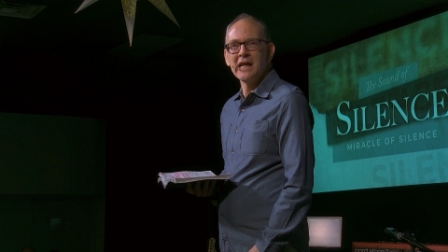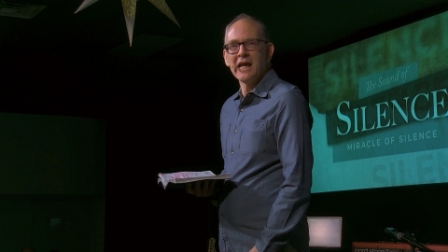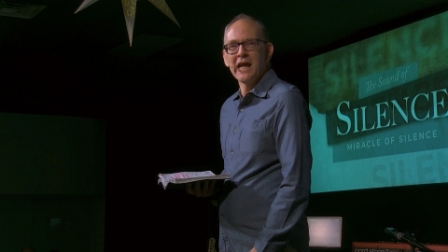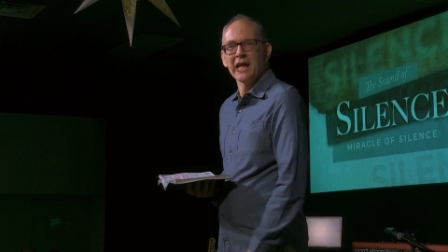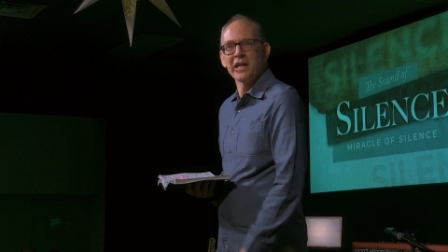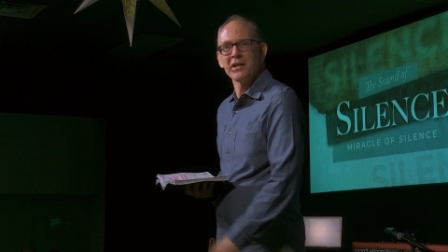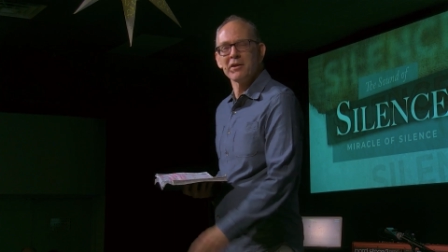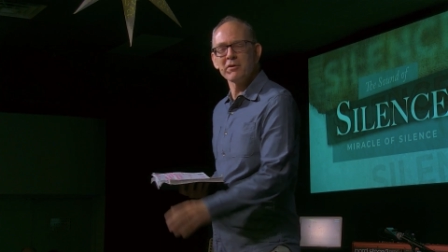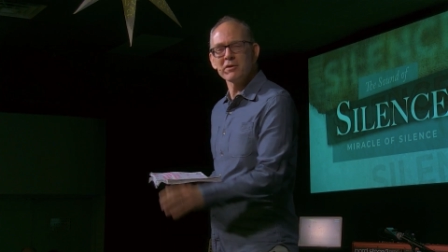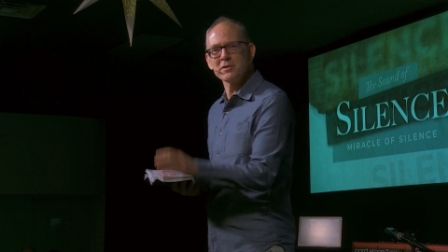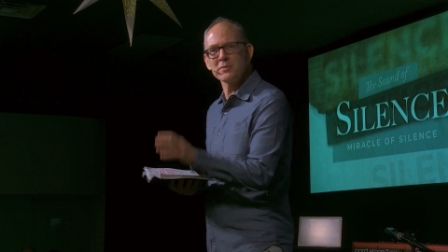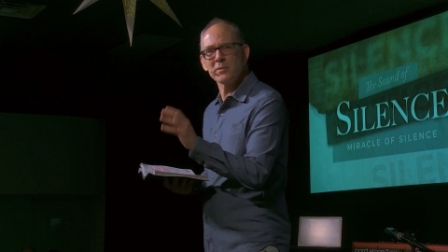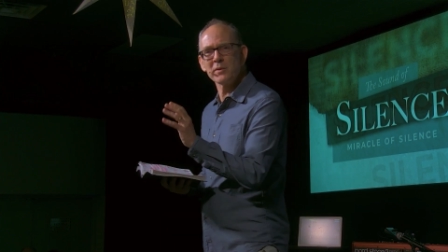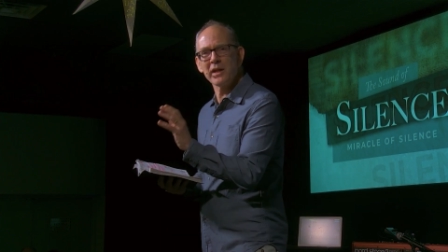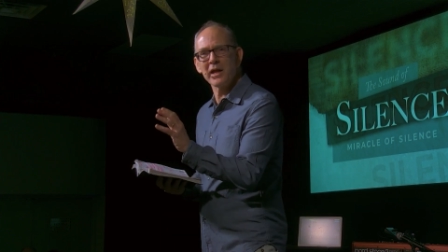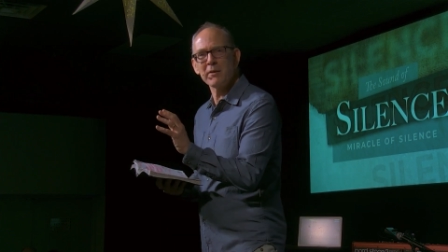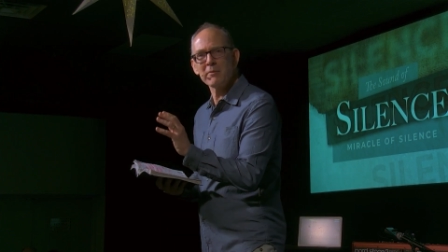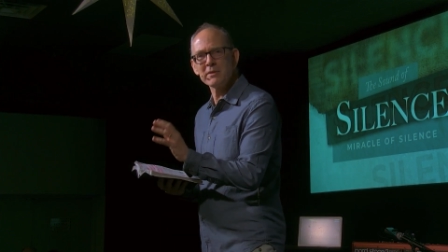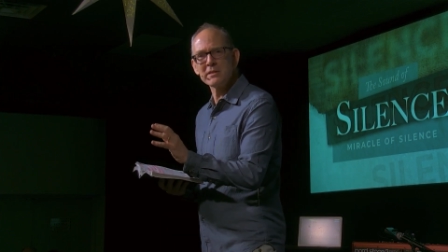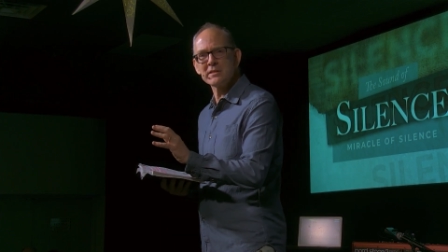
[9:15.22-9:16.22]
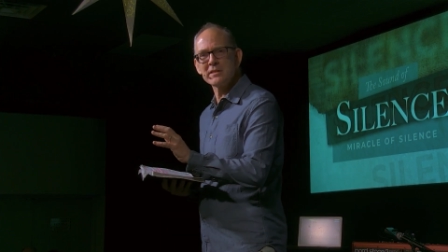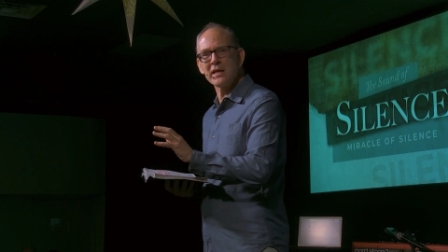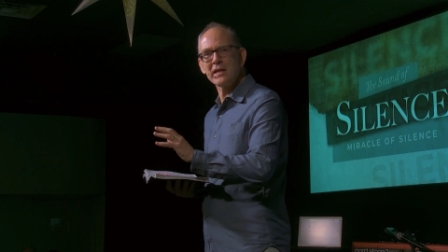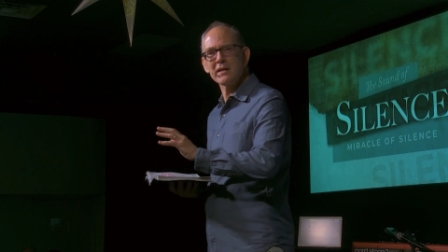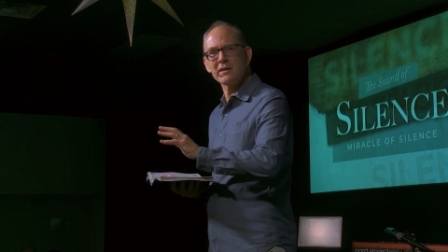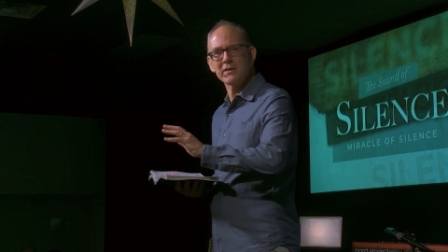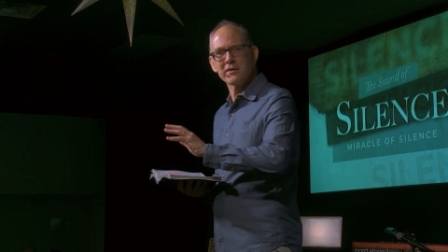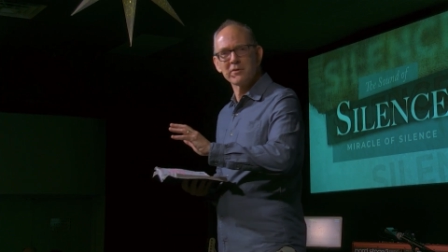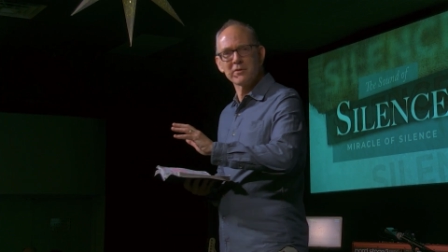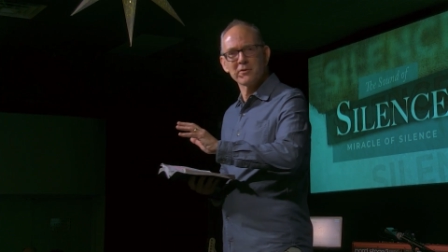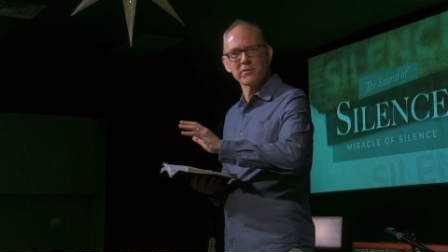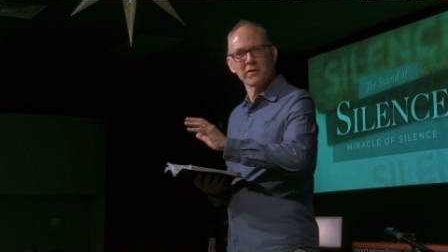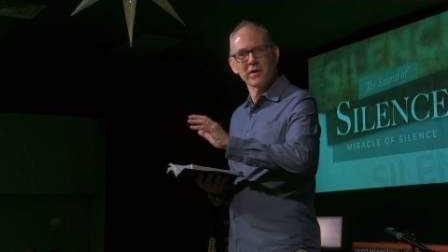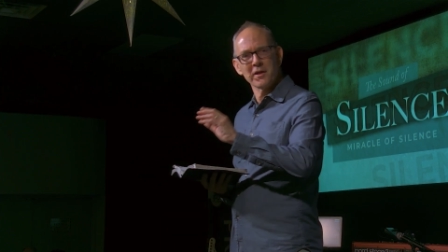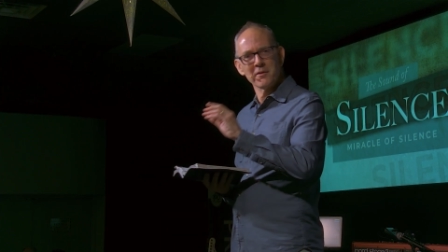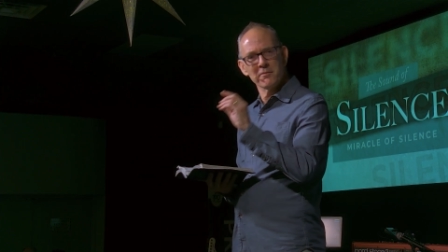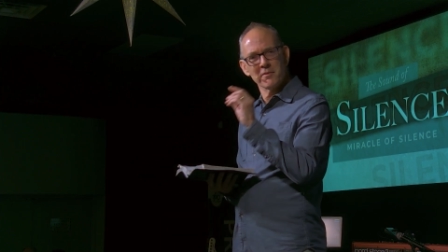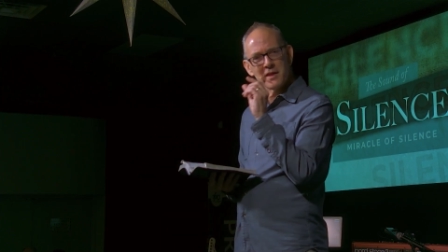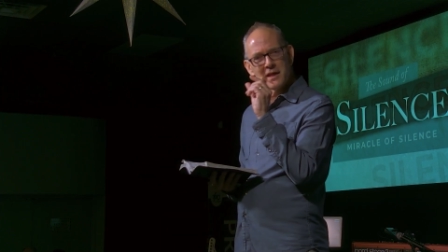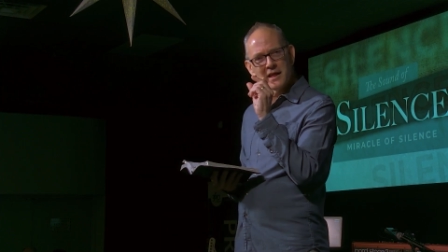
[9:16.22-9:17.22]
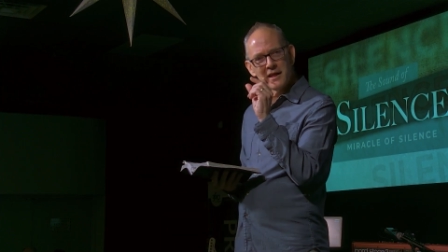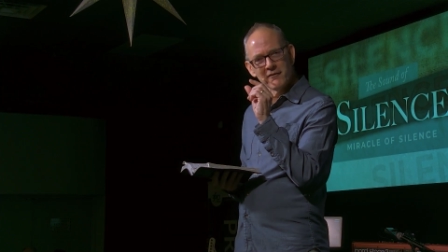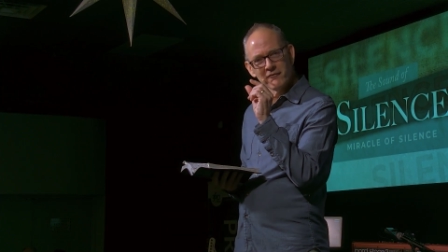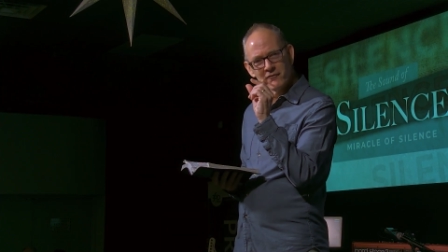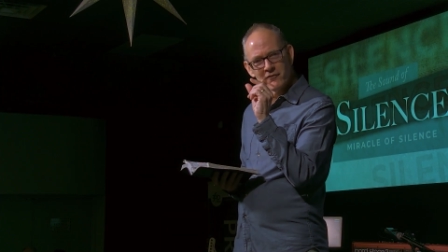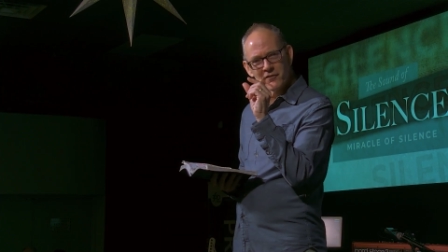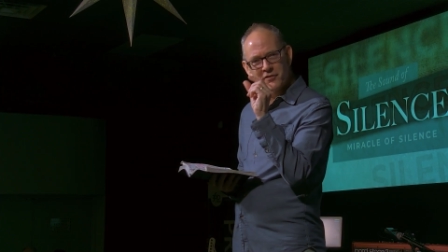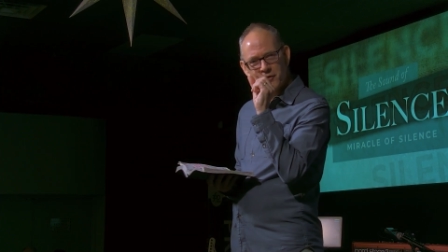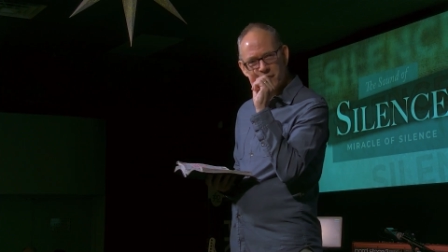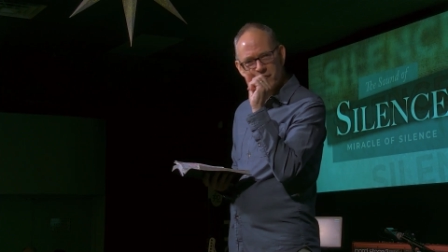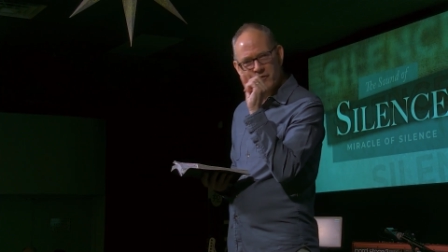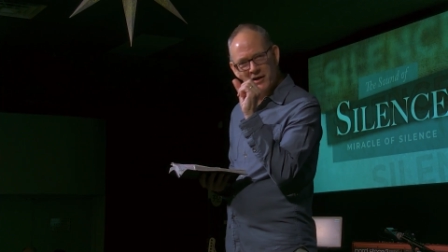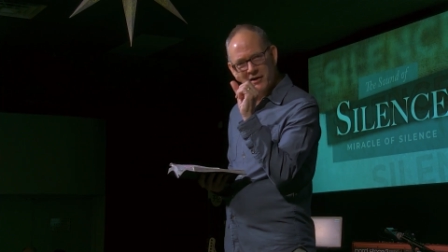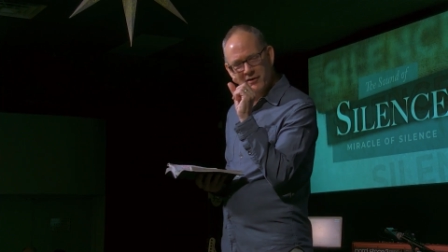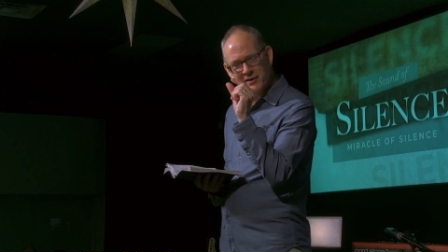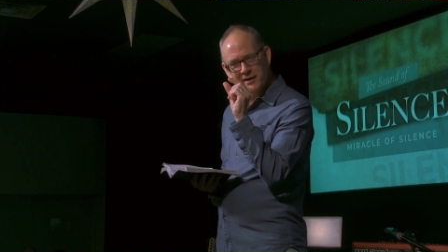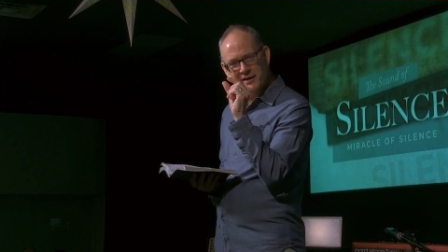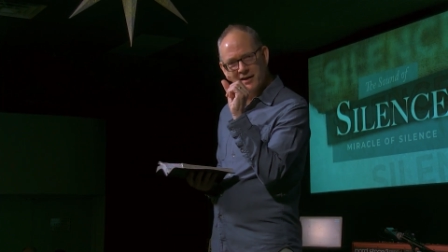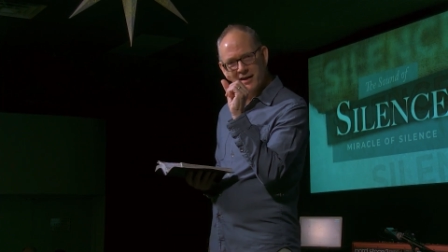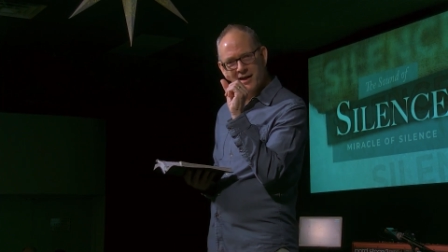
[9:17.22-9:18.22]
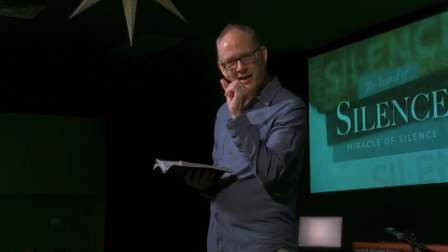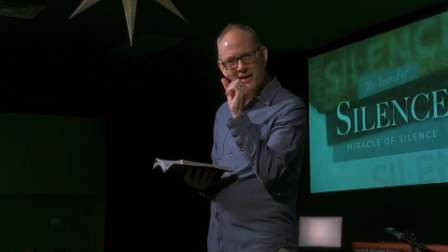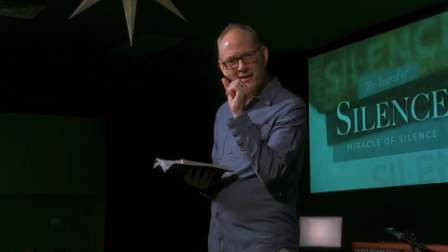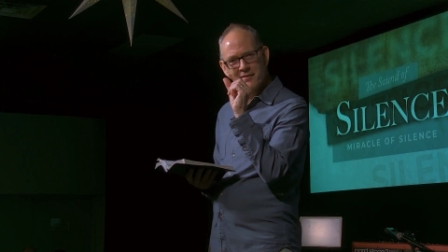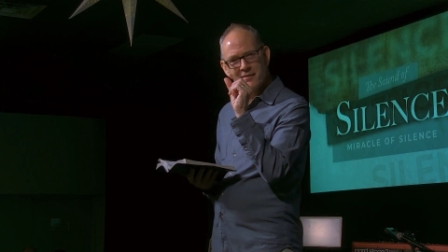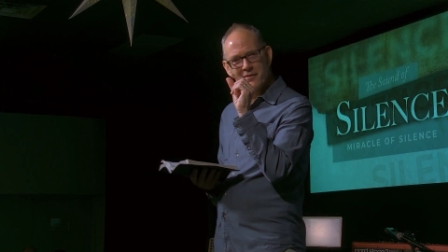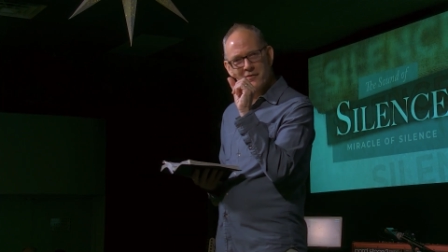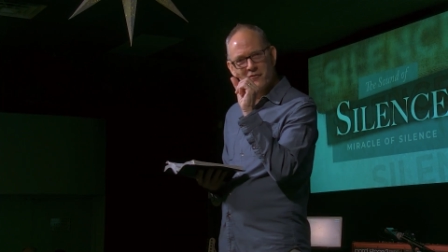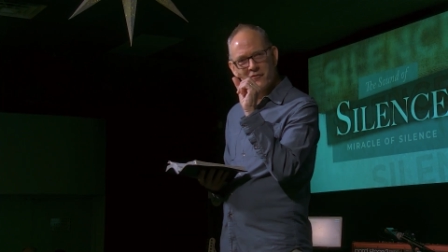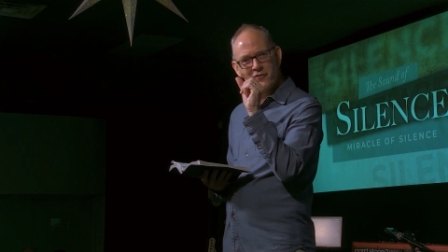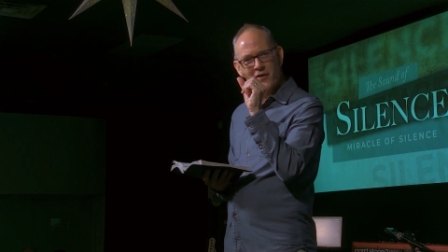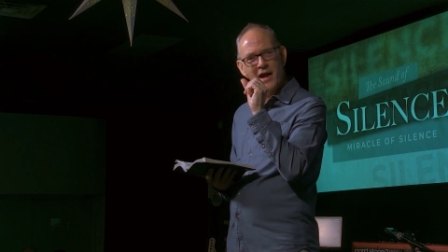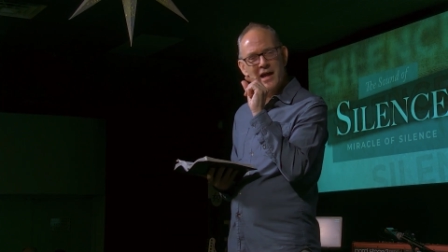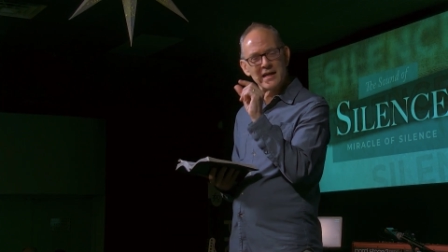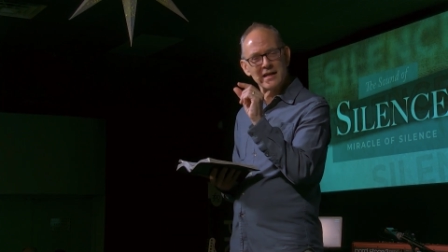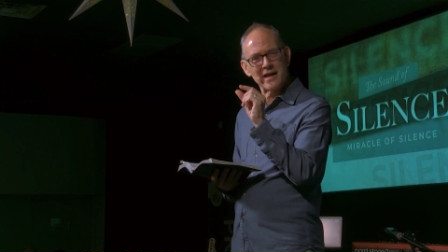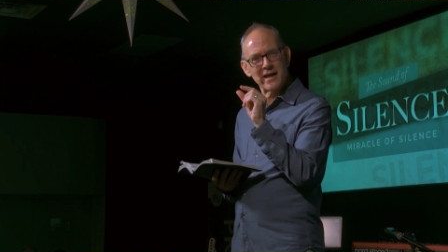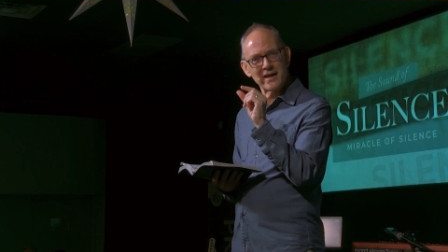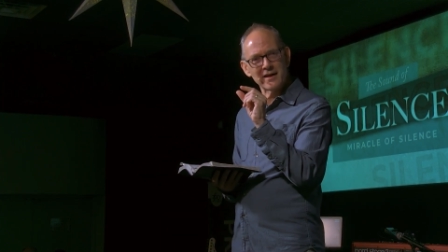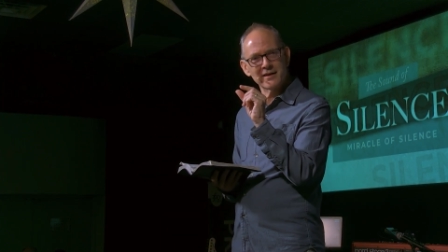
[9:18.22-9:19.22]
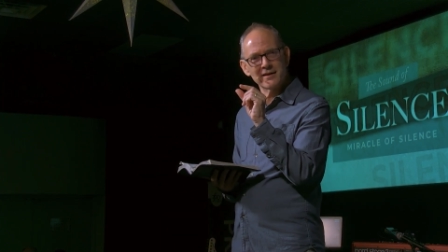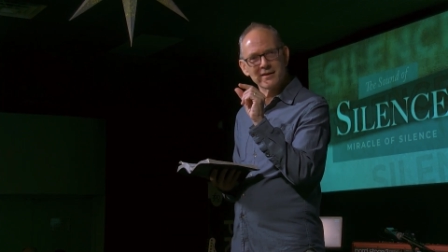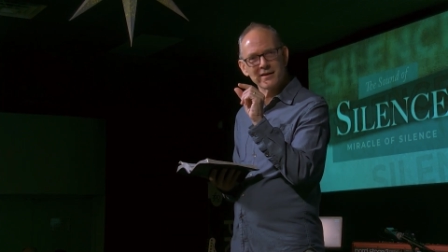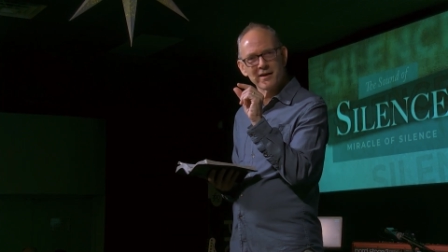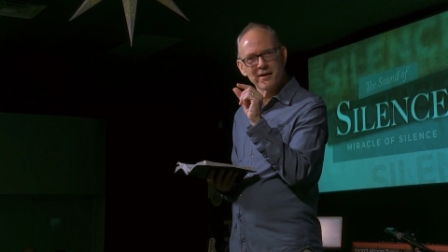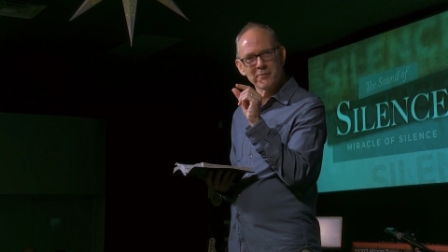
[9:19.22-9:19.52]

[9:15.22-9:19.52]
And here's what I would say to you, and the inf- the very uh, finite,